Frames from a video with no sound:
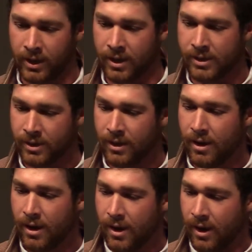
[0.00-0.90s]
this.
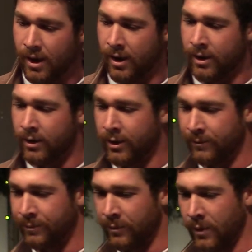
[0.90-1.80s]
And
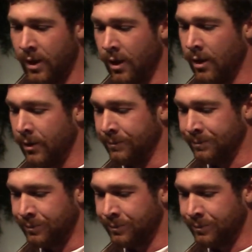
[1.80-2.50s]
um,